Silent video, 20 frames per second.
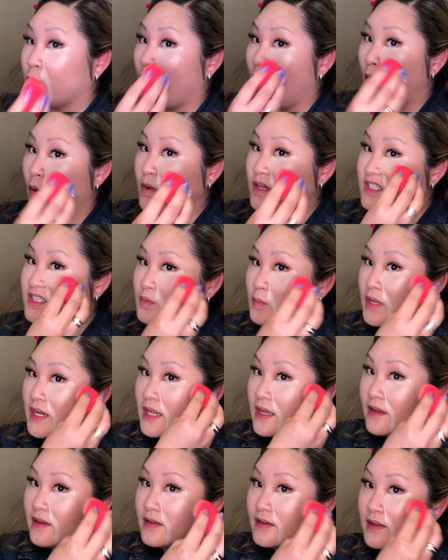you always want
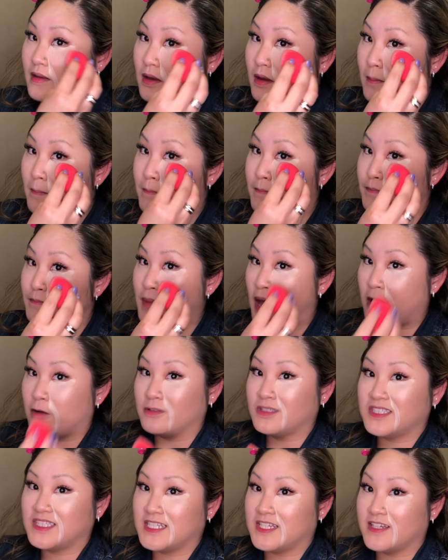to
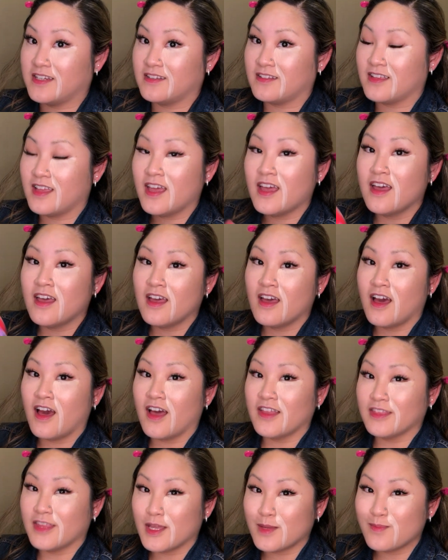bounce it.
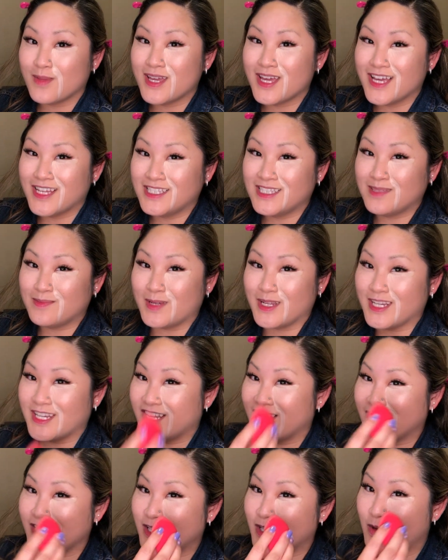Unlike my
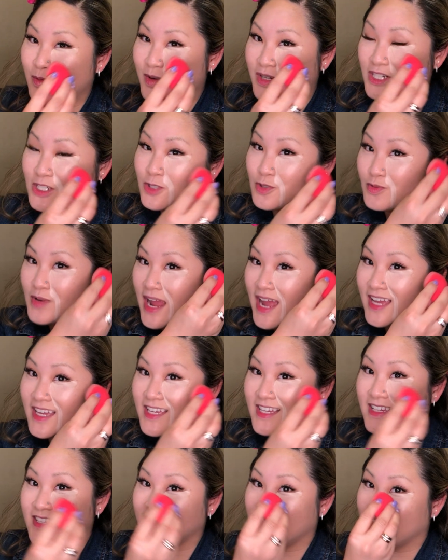husband, you don't want to drag
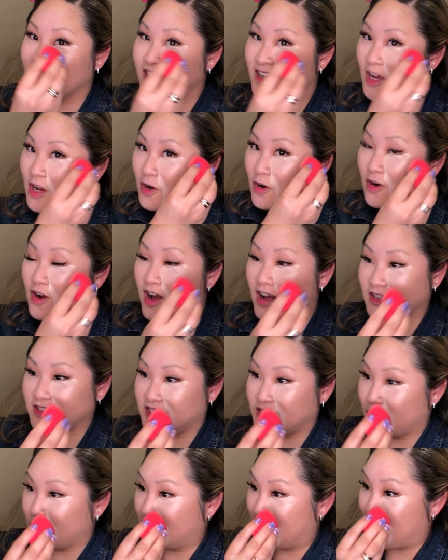it
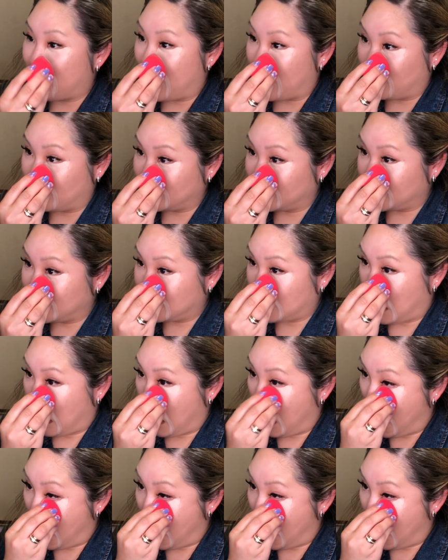across. You want to bounce.